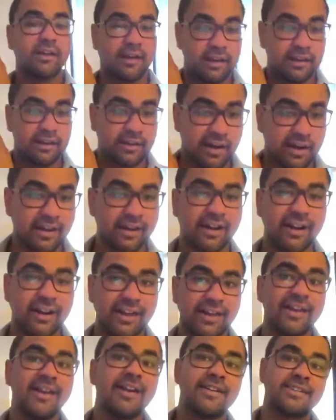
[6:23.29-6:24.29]

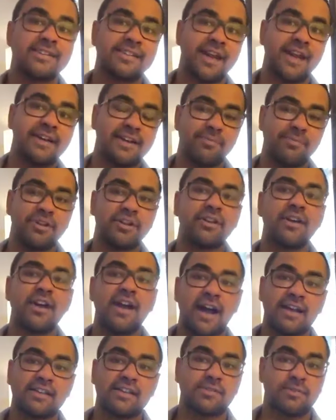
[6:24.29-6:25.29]
Clearly, sentiment
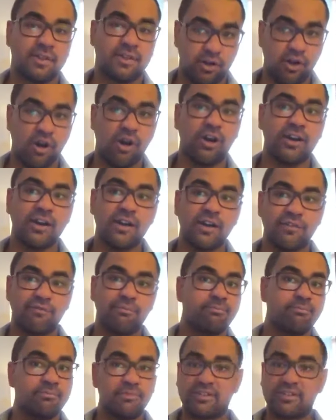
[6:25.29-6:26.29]
has gone
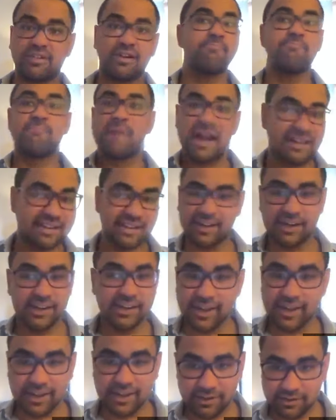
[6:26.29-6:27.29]

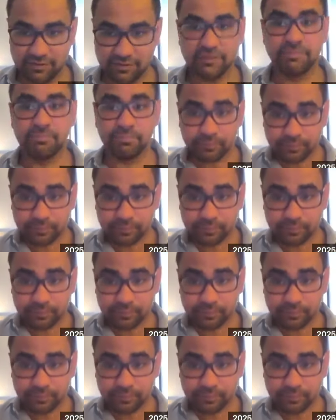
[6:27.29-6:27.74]
dramatically negative.